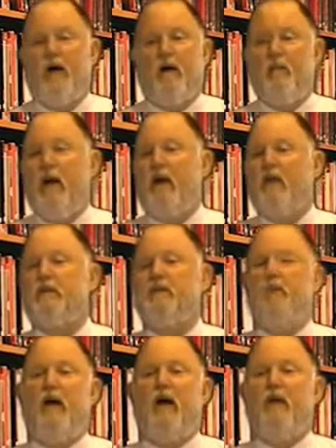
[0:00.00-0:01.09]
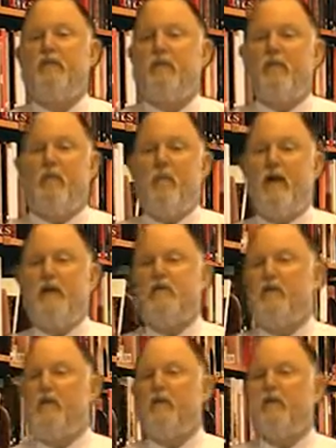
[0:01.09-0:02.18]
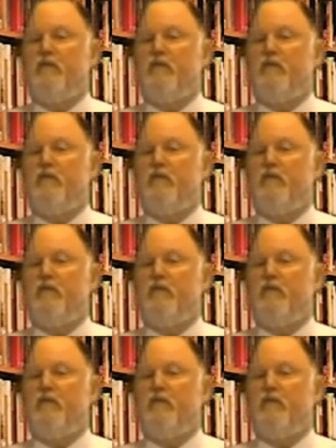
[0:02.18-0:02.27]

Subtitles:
American Express and the MasterCards